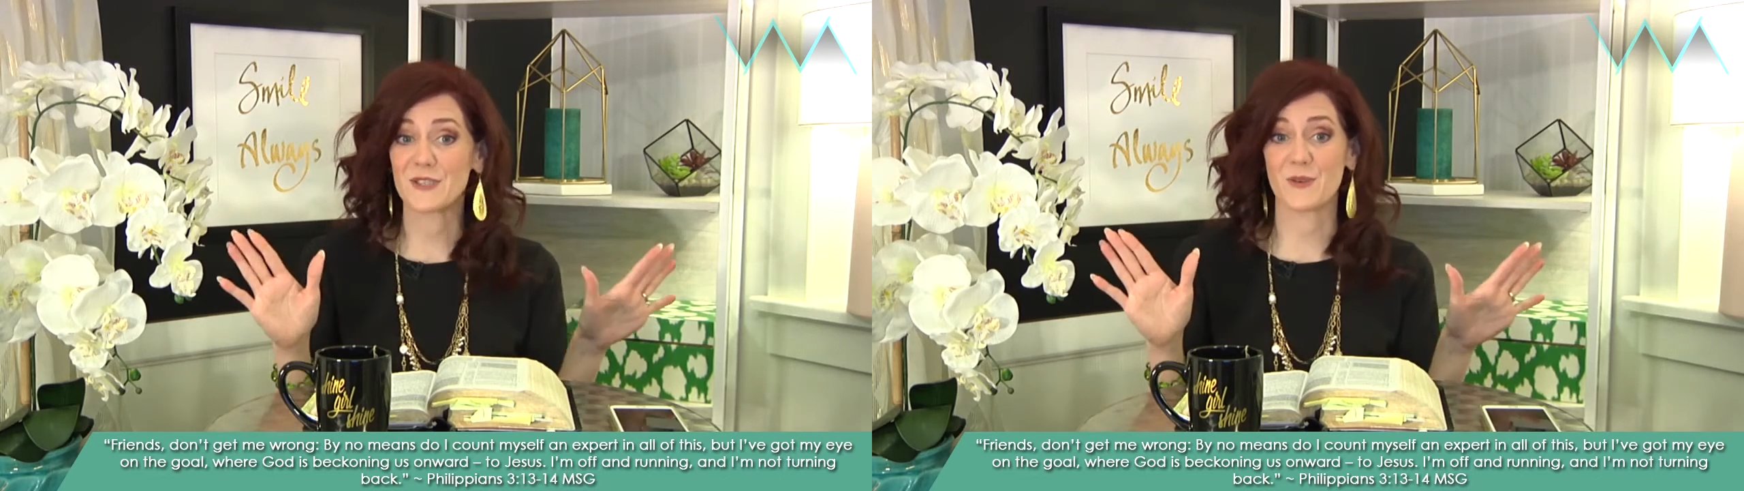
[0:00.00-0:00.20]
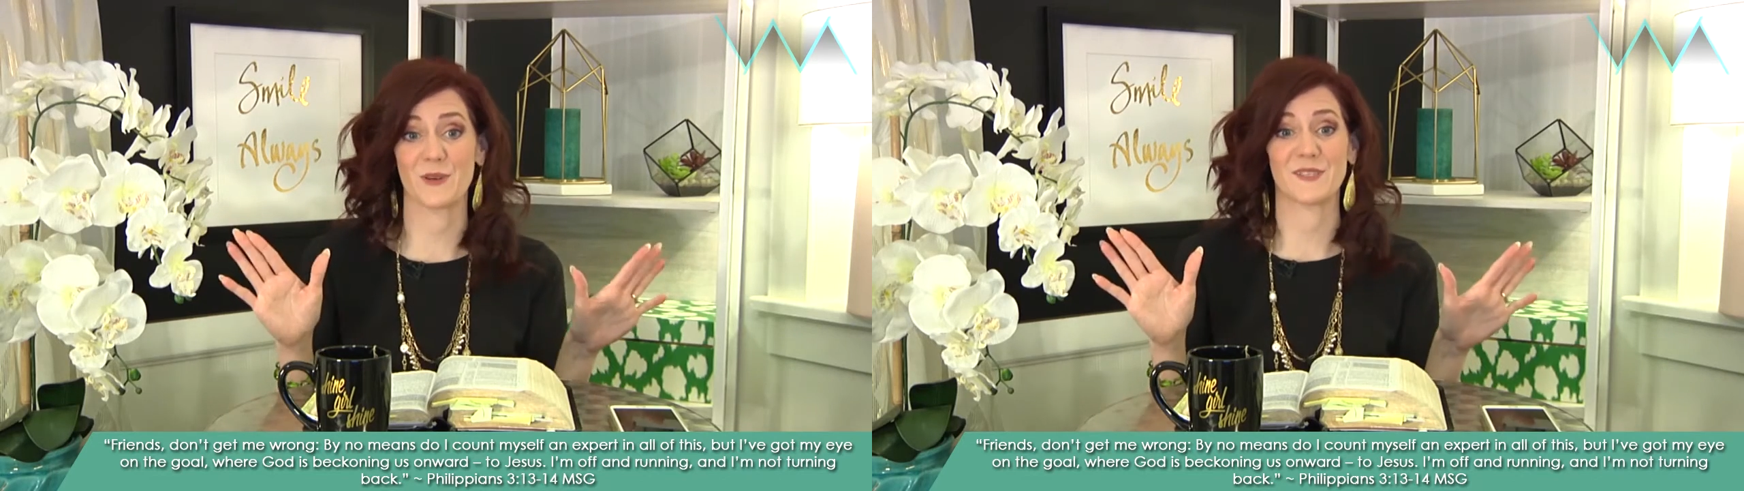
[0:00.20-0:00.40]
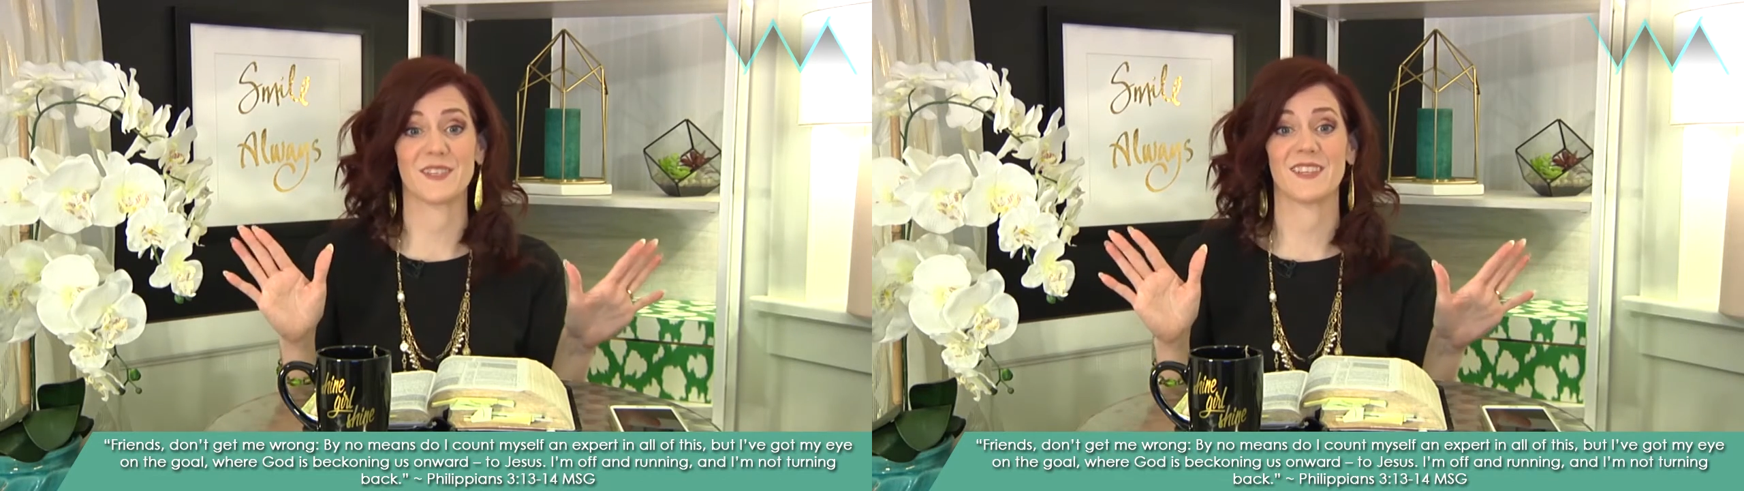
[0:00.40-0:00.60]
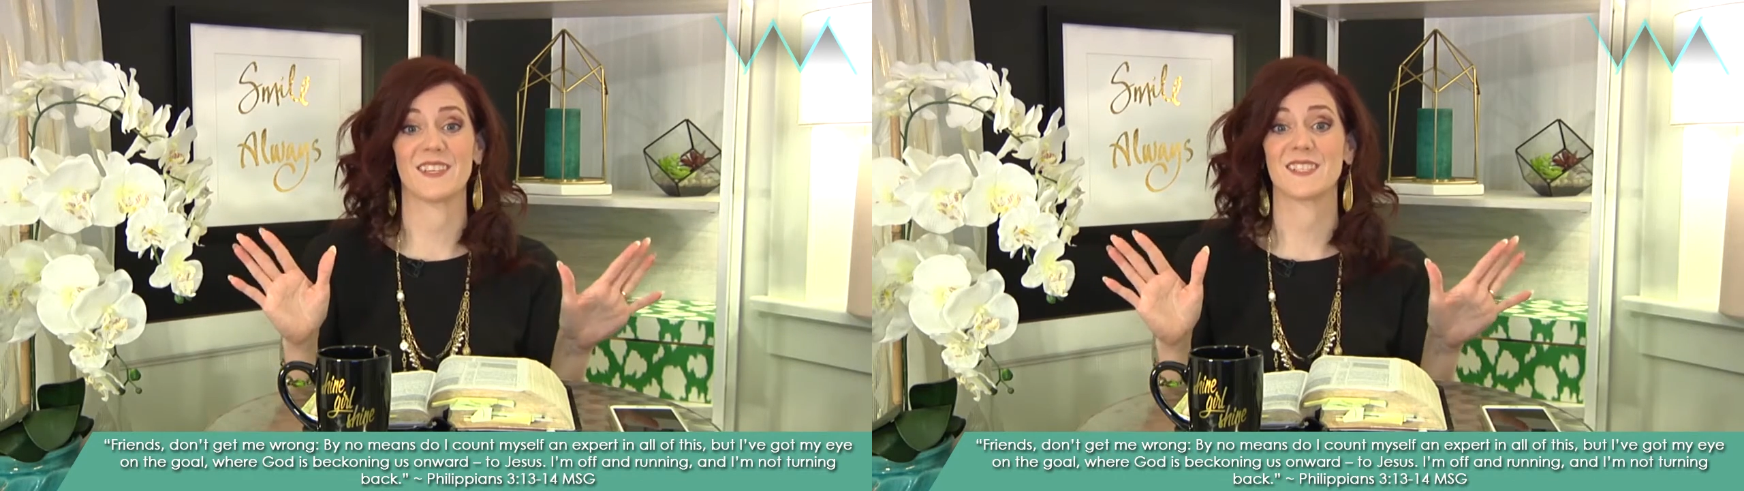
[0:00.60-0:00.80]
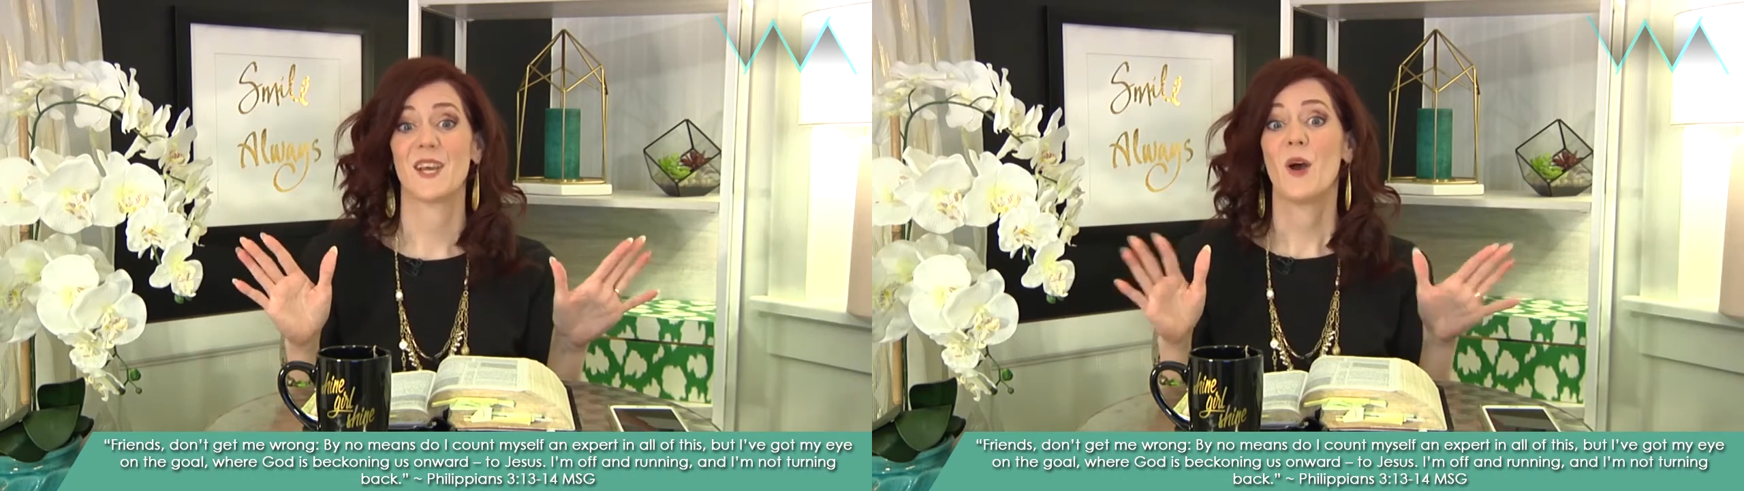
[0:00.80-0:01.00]
endorsing
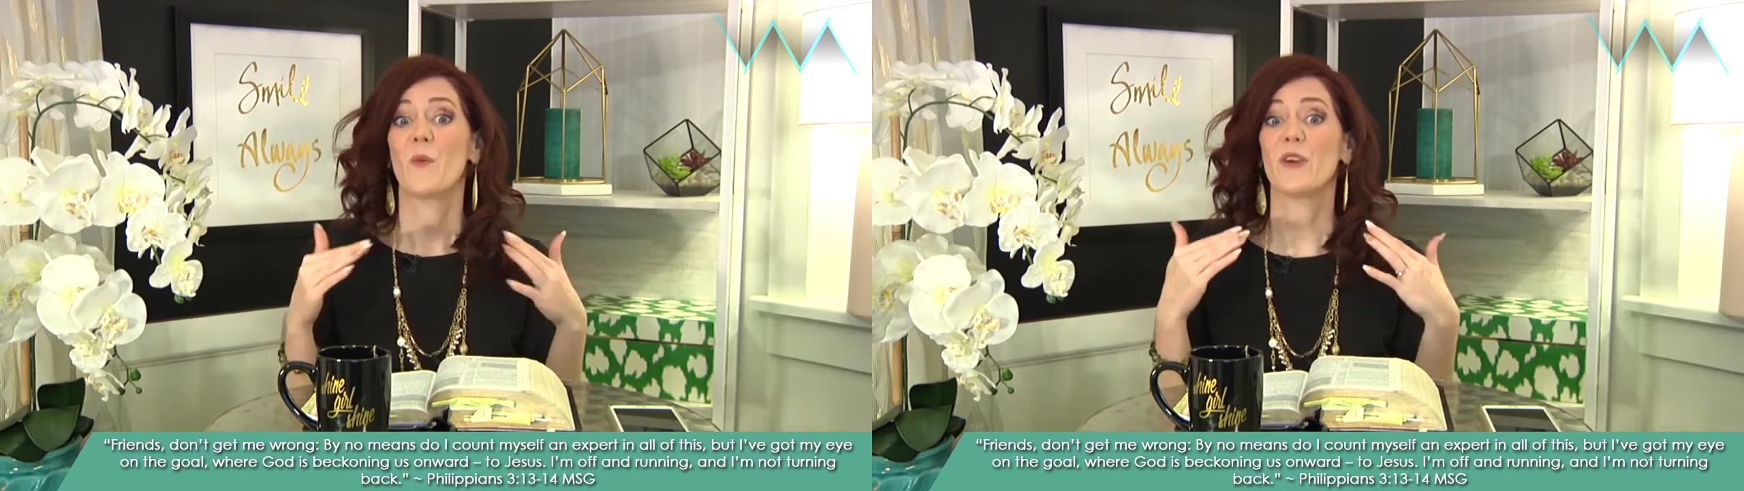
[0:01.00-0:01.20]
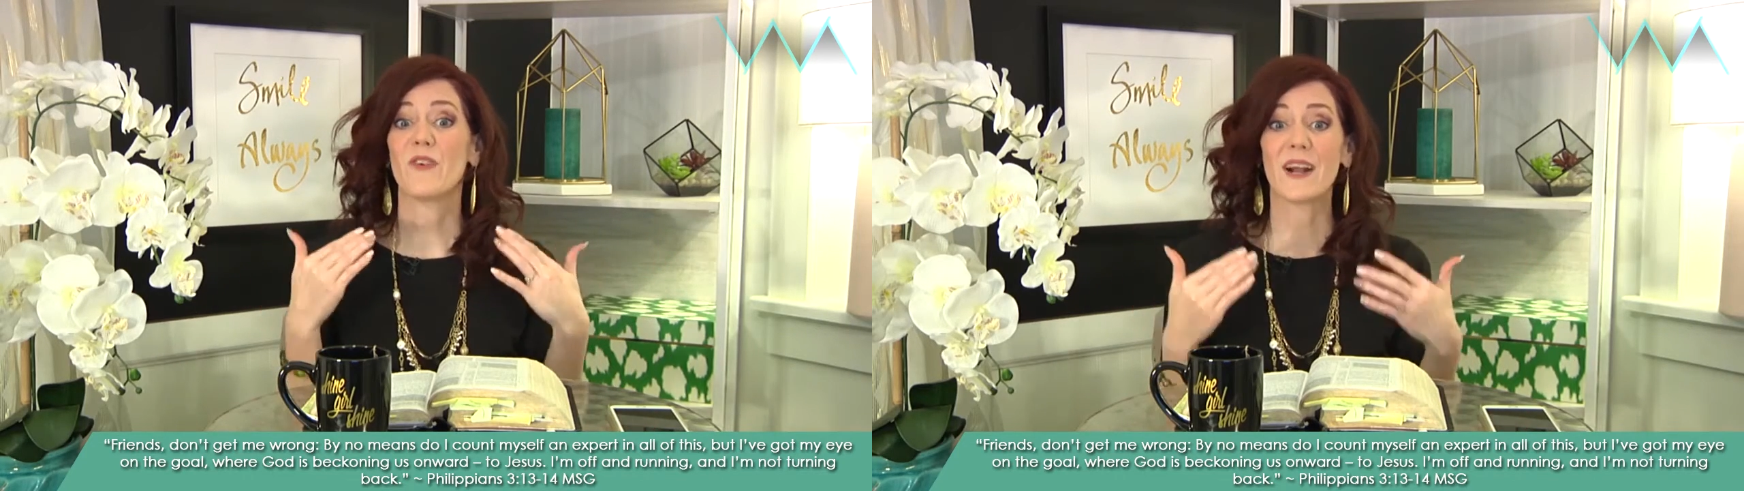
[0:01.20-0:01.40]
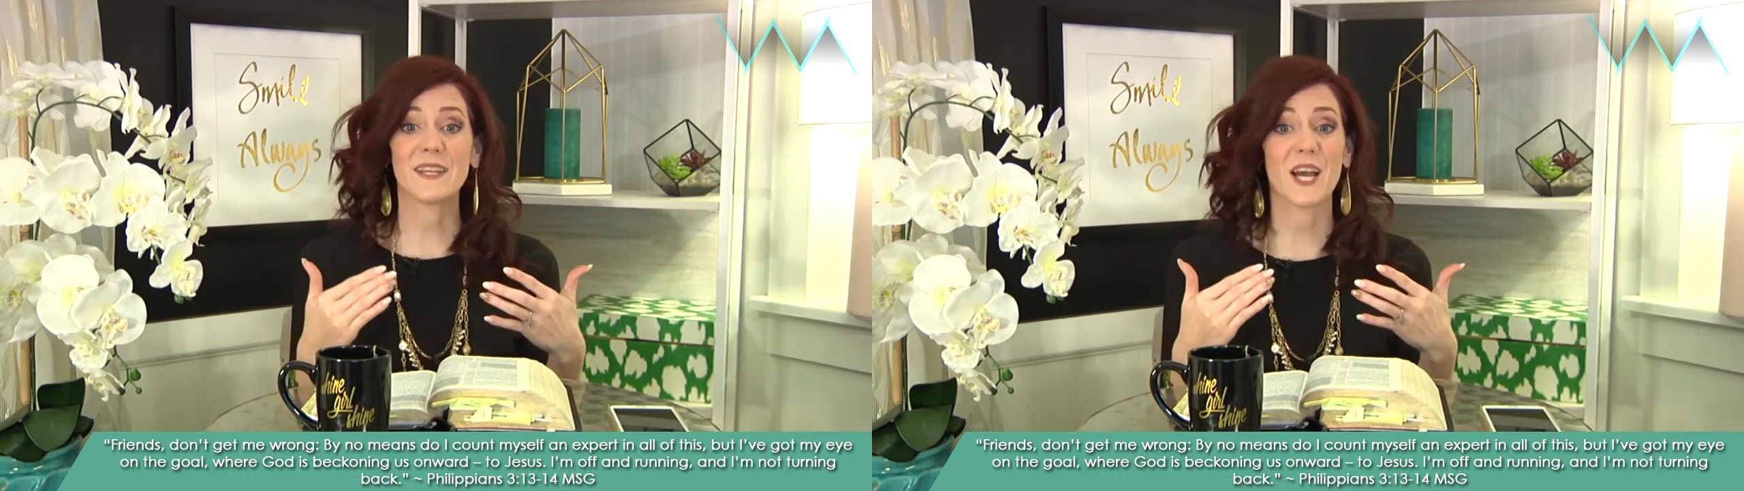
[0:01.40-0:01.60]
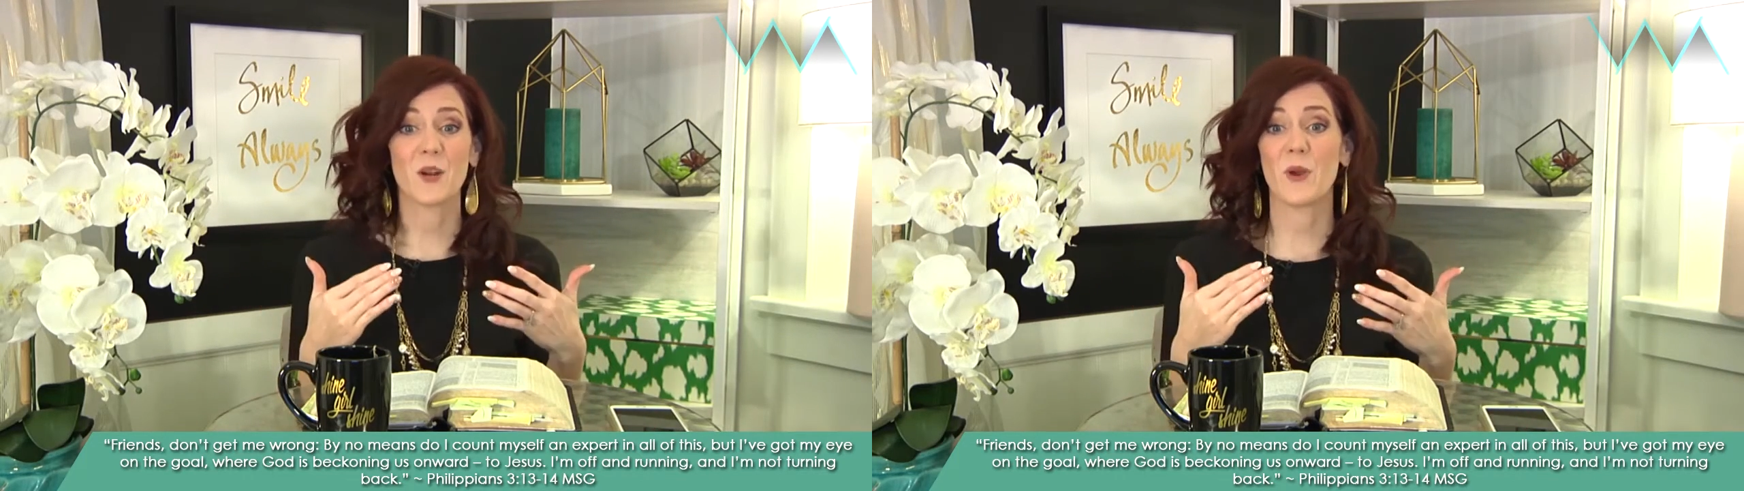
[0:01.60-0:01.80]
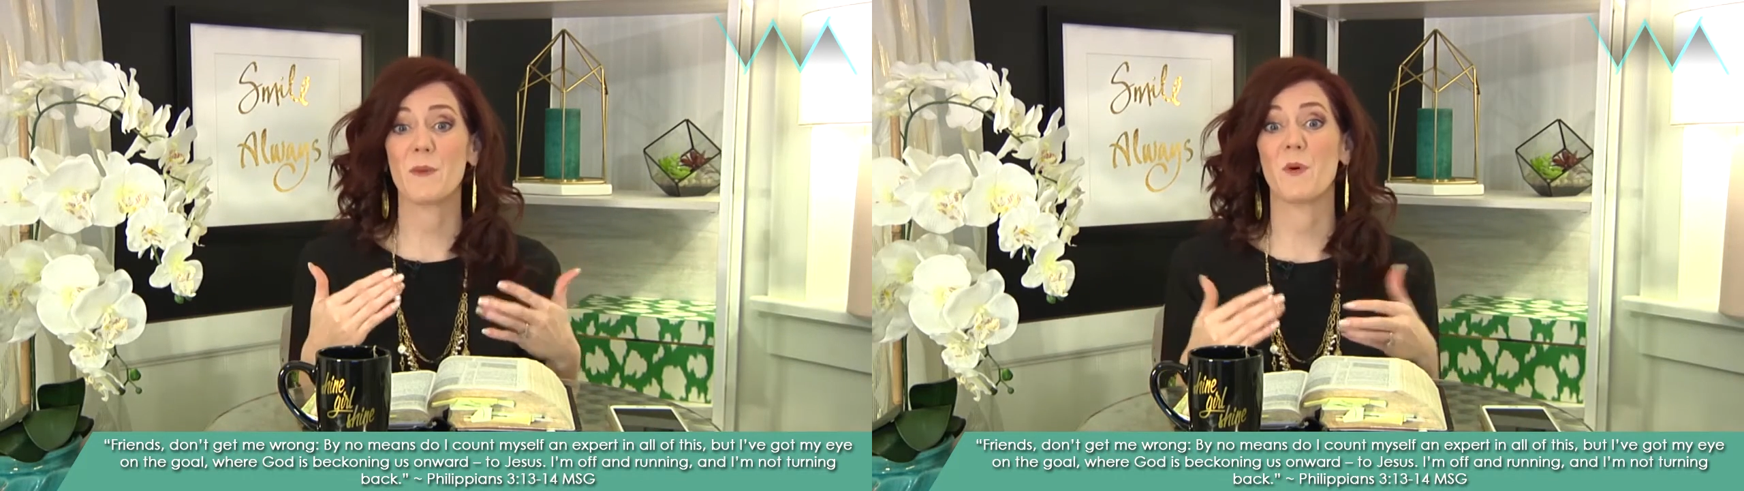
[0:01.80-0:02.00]
this. We finally got away,